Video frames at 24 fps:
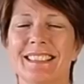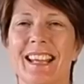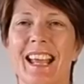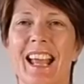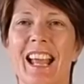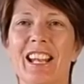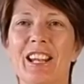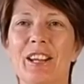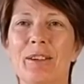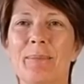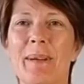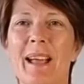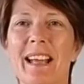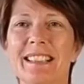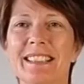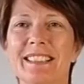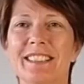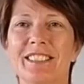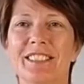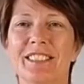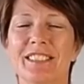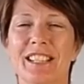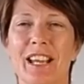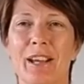Hello
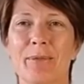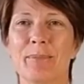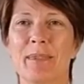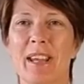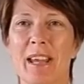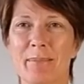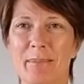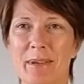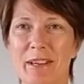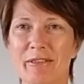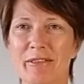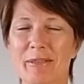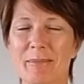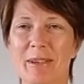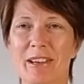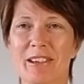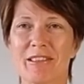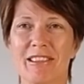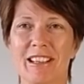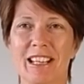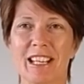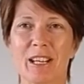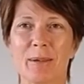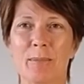painters, I'm Deby from
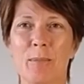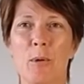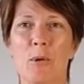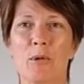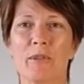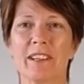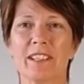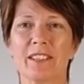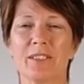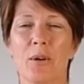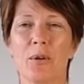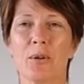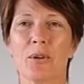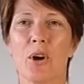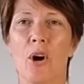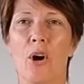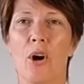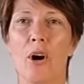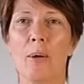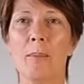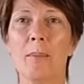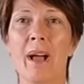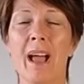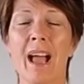
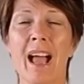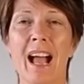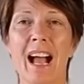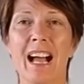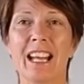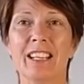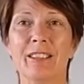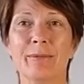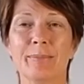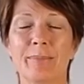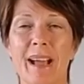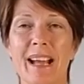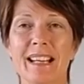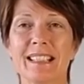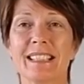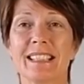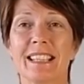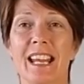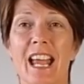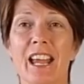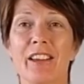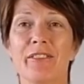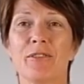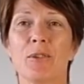acrylicpouring.com and I'm back
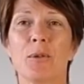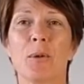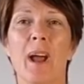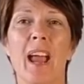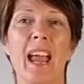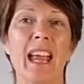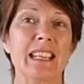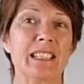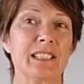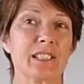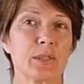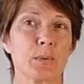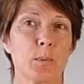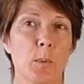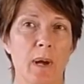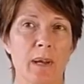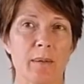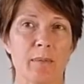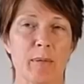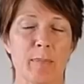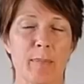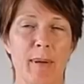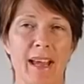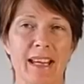today for a
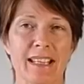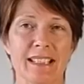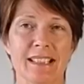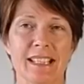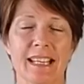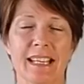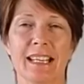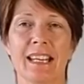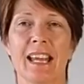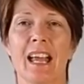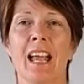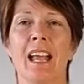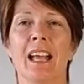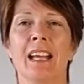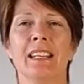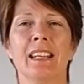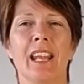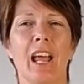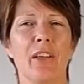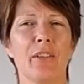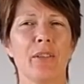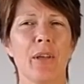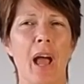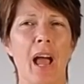swipe painting.
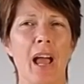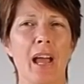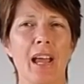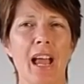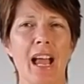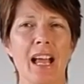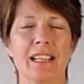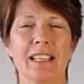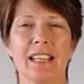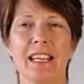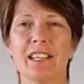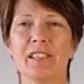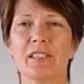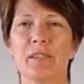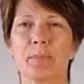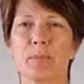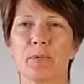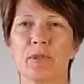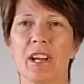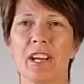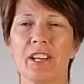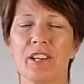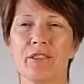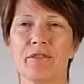Now I had
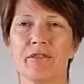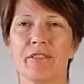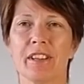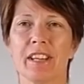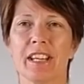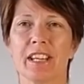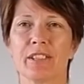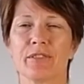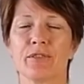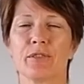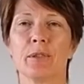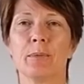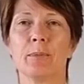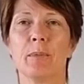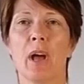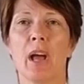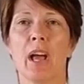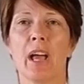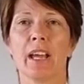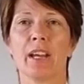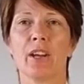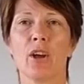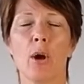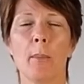inspiration for this from
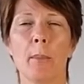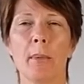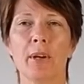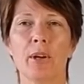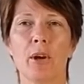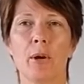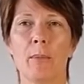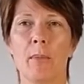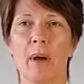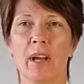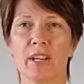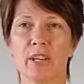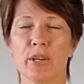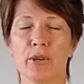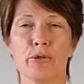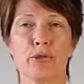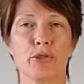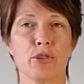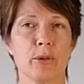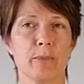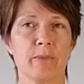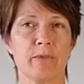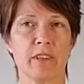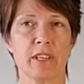a comment on my
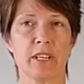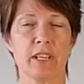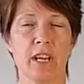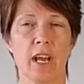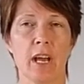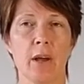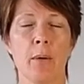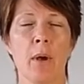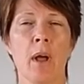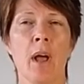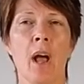YouTube video.